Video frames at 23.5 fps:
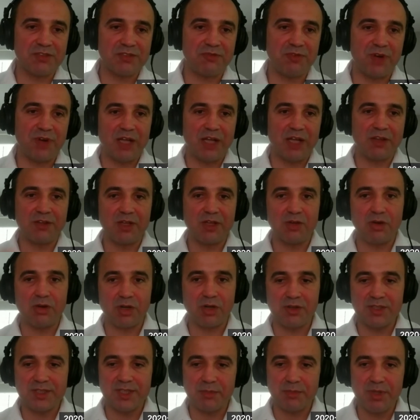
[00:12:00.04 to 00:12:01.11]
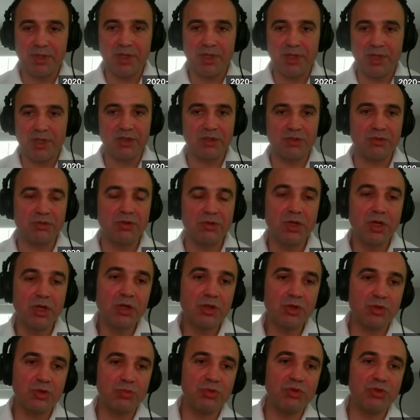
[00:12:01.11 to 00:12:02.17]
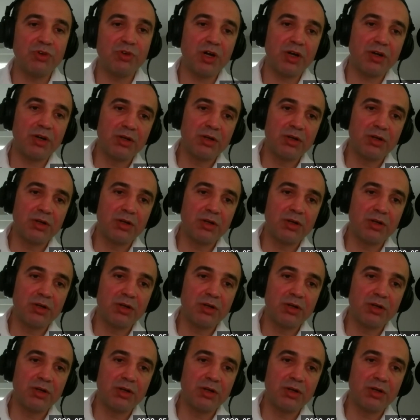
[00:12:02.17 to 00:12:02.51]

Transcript: fighting or this ability to move on?